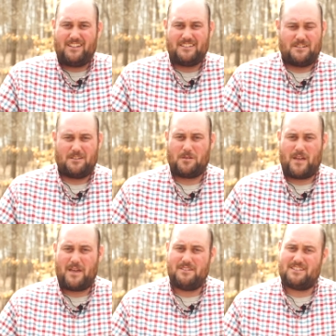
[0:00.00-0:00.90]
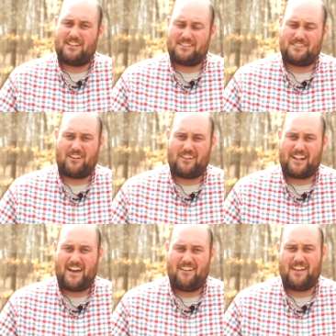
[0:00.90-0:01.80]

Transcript: because they're little babies and get started out,